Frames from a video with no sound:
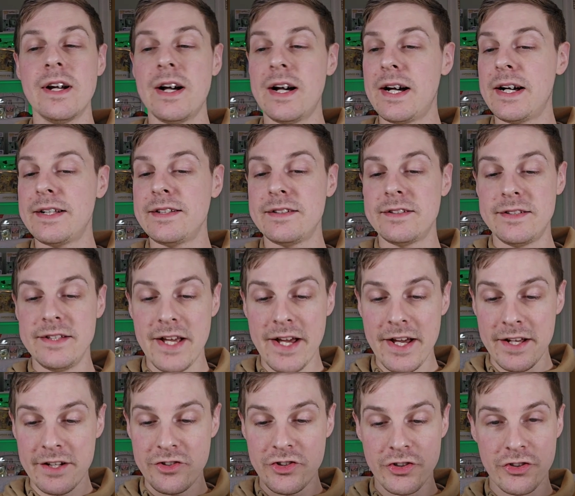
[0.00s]
And
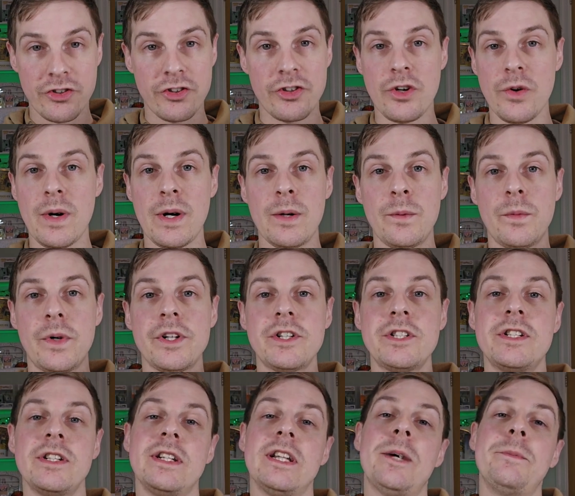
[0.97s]
yeah, just go out and
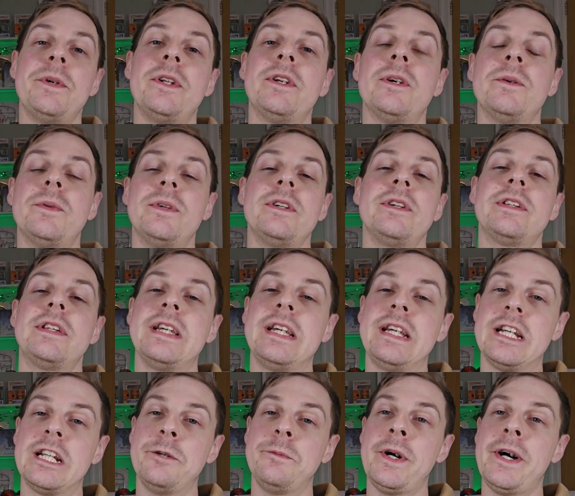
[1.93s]
watch it. Let me know what you're
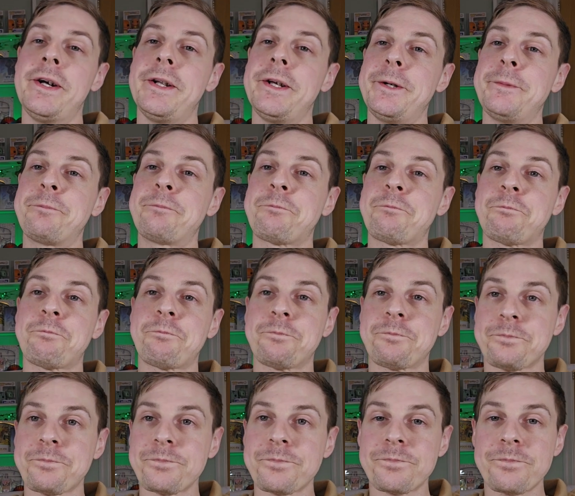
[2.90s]
thinking about it.
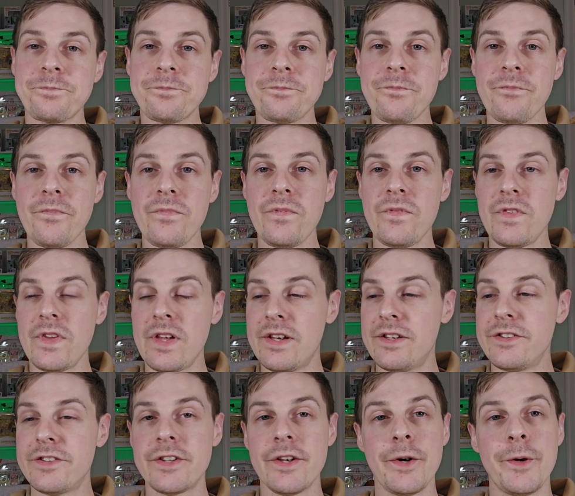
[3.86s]

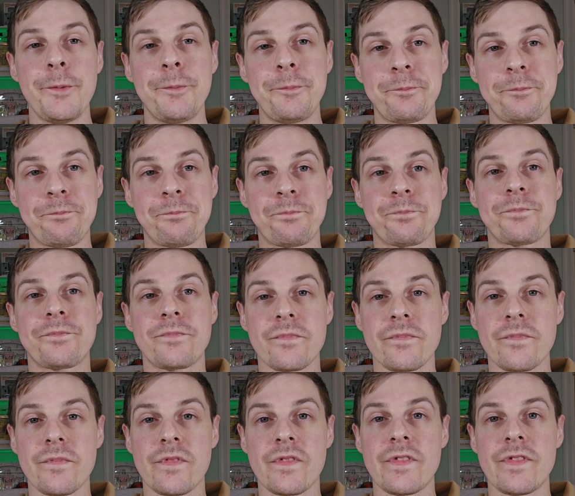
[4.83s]
So
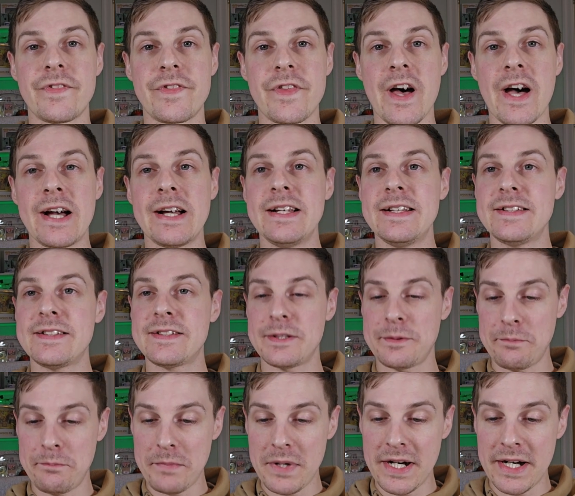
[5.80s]
that is
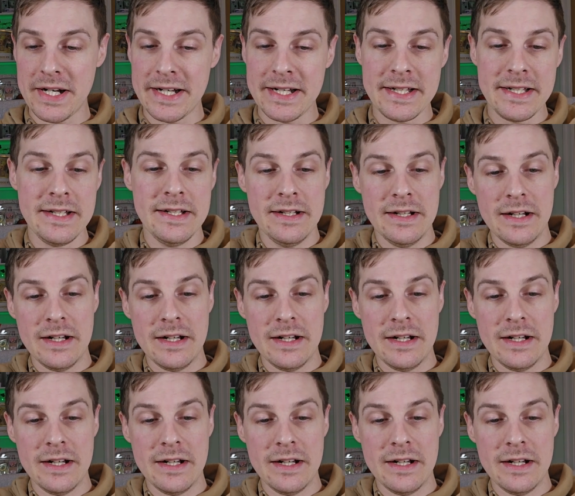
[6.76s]
my